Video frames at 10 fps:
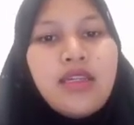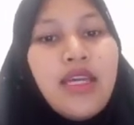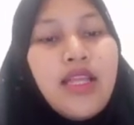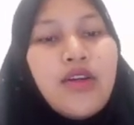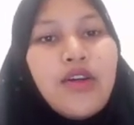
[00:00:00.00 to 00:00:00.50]

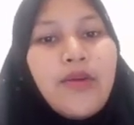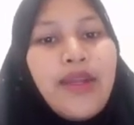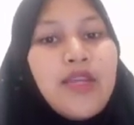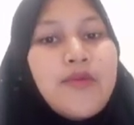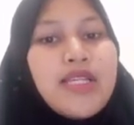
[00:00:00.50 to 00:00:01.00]
Hello,
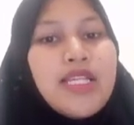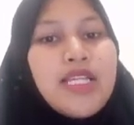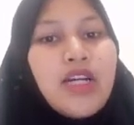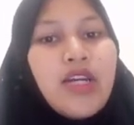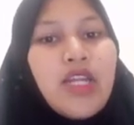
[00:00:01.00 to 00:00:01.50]
my name is
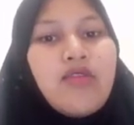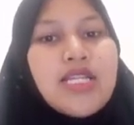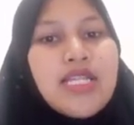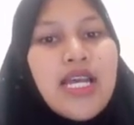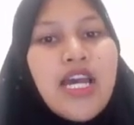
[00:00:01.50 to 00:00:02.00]
Nisa, Khoirun
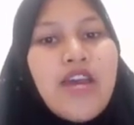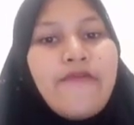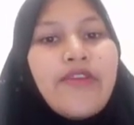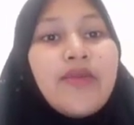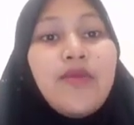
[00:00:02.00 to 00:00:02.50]
Nisa.
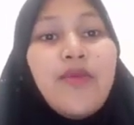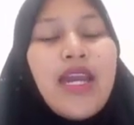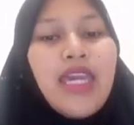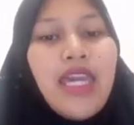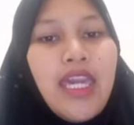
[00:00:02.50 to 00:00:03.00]
I'm from
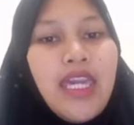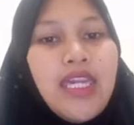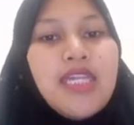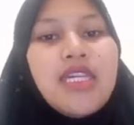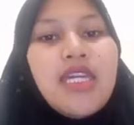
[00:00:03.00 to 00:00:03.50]

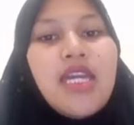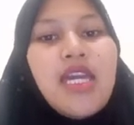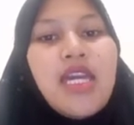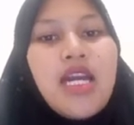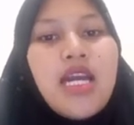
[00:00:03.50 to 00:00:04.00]
TBIA,
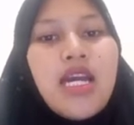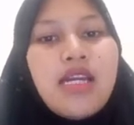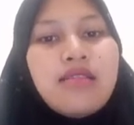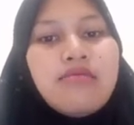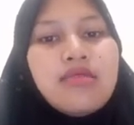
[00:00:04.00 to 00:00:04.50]

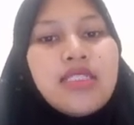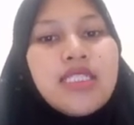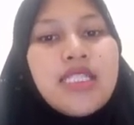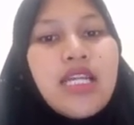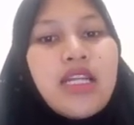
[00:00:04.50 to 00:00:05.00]
and
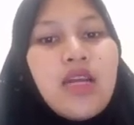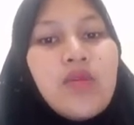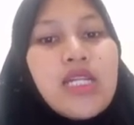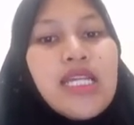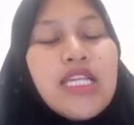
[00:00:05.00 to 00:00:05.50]
starter
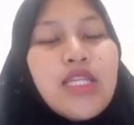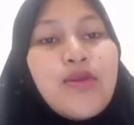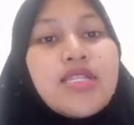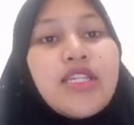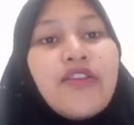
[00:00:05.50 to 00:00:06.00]
number is
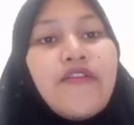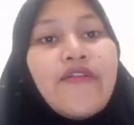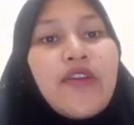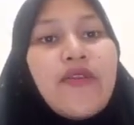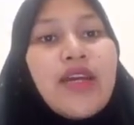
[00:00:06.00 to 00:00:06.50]

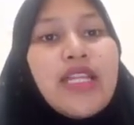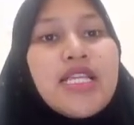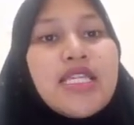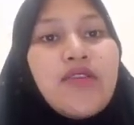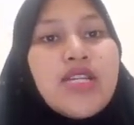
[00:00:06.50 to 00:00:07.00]

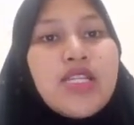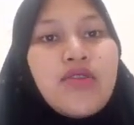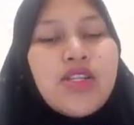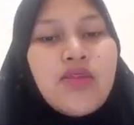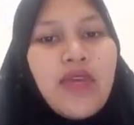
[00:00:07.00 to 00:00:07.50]

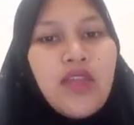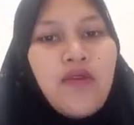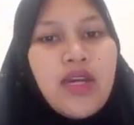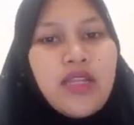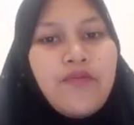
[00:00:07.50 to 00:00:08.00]

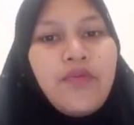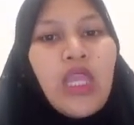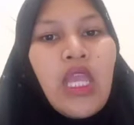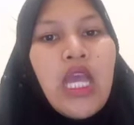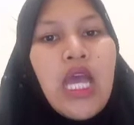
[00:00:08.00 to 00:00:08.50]
20490021.
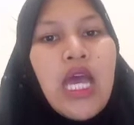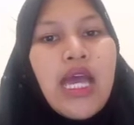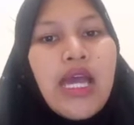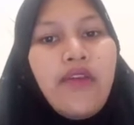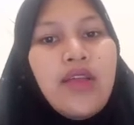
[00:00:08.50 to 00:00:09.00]

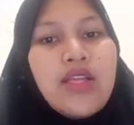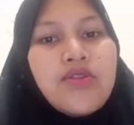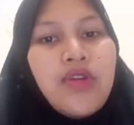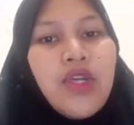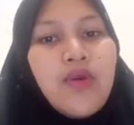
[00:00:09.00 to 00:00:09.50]
I will
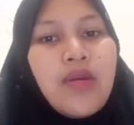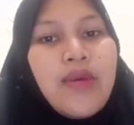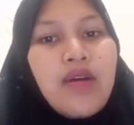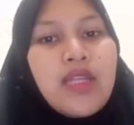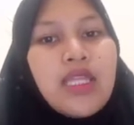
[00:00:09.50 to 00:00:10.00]
show you
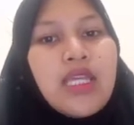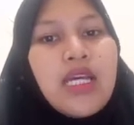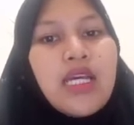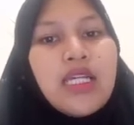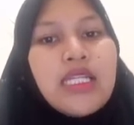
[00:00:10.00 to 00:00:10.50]
about
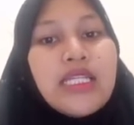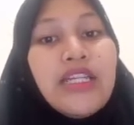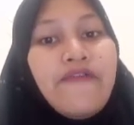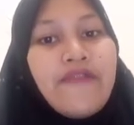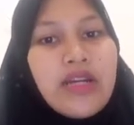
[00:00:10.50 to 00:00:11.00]
the
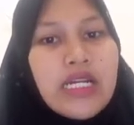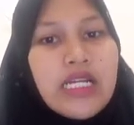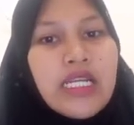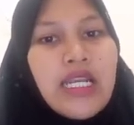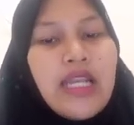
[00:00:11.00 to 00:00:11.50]

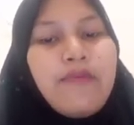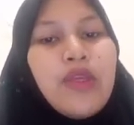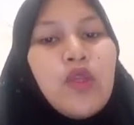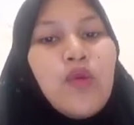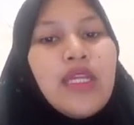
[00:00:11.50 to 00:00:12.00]
difference
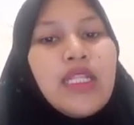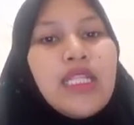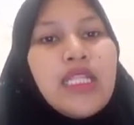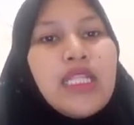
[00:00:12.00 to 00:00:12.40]
between